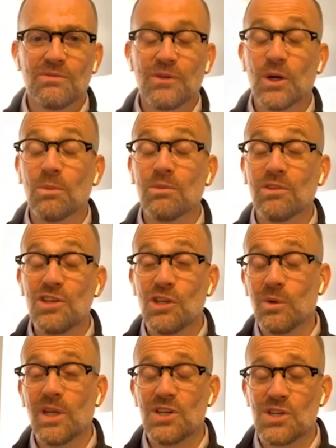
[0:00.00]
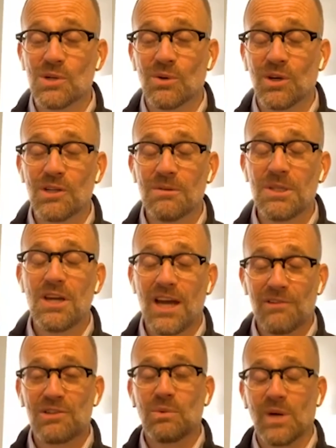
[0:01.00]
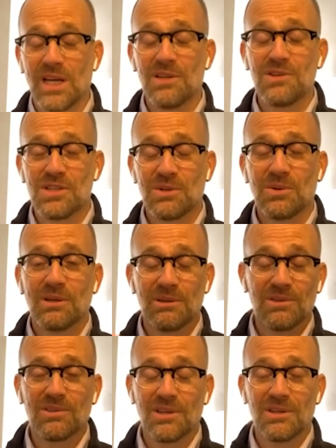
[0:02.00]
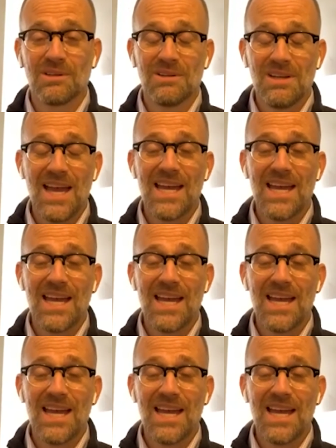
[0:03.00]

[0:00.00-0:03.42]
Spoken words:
films that you enjoyed, but you have to wait until they're a certain